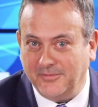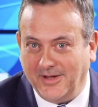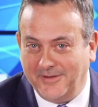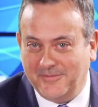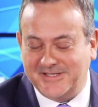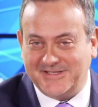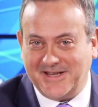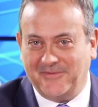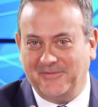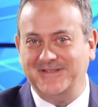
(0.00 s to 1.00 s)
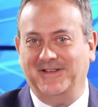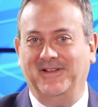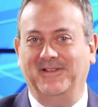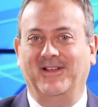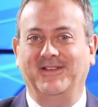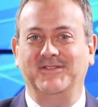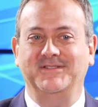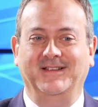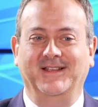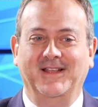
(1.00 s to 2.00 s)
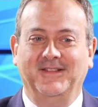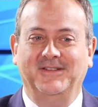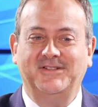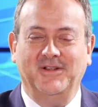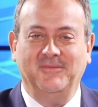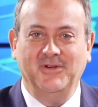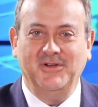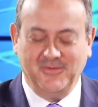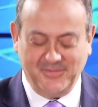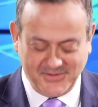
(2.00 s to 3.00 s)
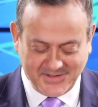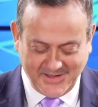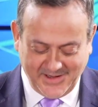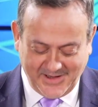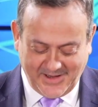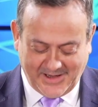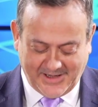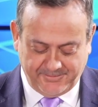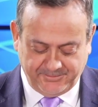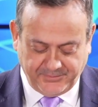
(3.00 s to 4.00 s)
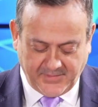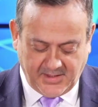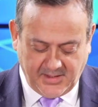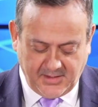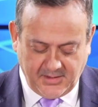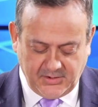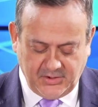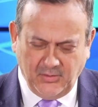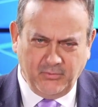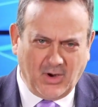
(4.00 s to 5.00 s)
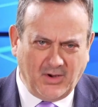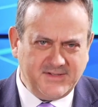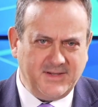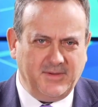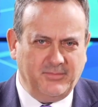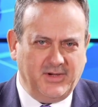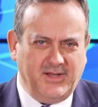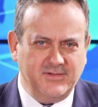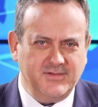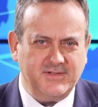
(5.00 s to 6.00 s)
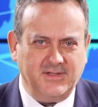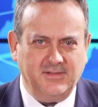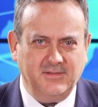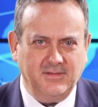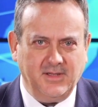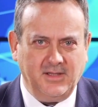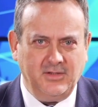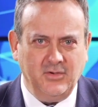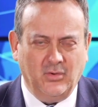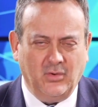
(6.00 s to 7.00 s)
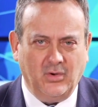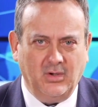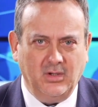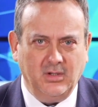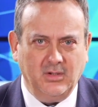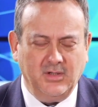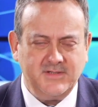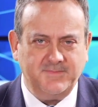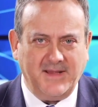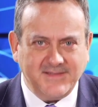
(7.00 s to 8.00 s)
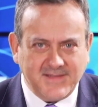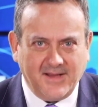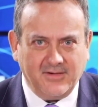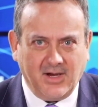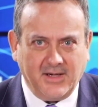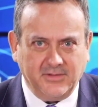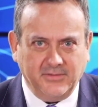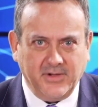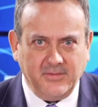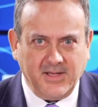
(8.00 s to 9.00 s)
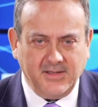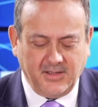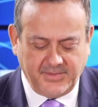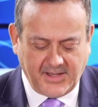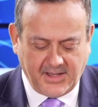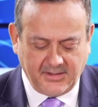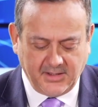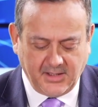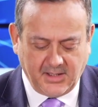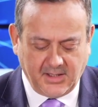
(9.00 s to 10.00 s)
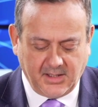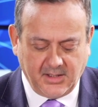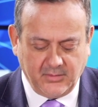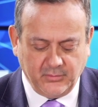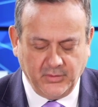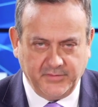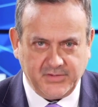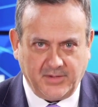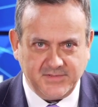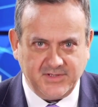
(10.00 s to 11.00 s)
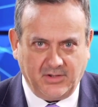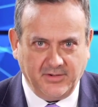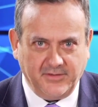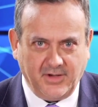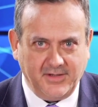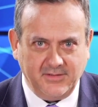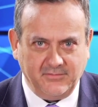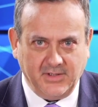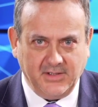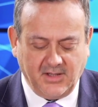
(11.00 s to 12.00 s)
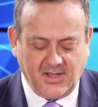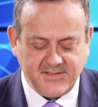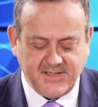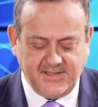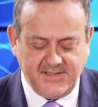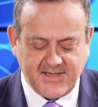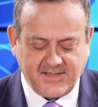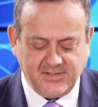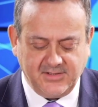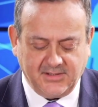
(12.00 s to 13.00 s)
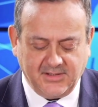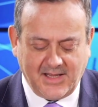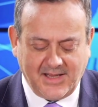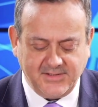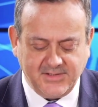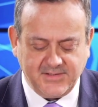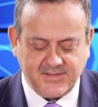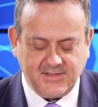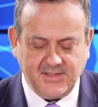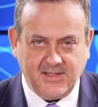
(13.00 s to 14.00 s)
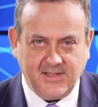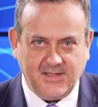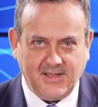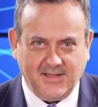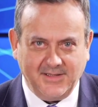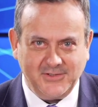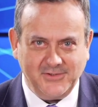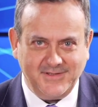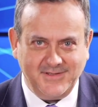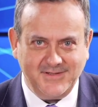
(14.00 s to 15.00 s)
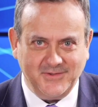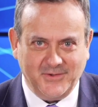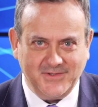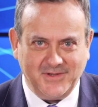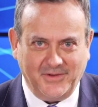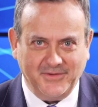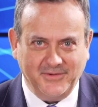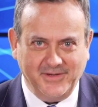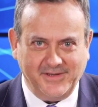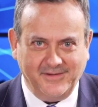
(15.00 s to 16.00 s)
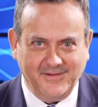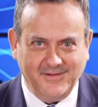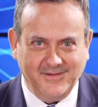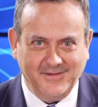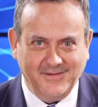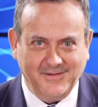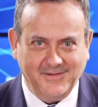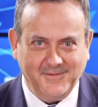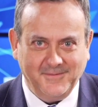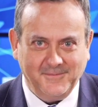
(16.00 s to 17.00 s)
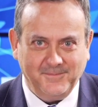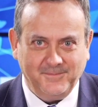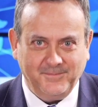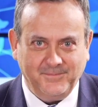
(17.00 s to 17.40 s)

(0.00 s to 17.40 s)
right? Which is the other reason I don't like using the term renewables. Um, you wrote something pretty interesting in your Spectator article though, mate, about uh, rooftop solar that I didn't realize. It is actually the largest electricity source on the grid. So when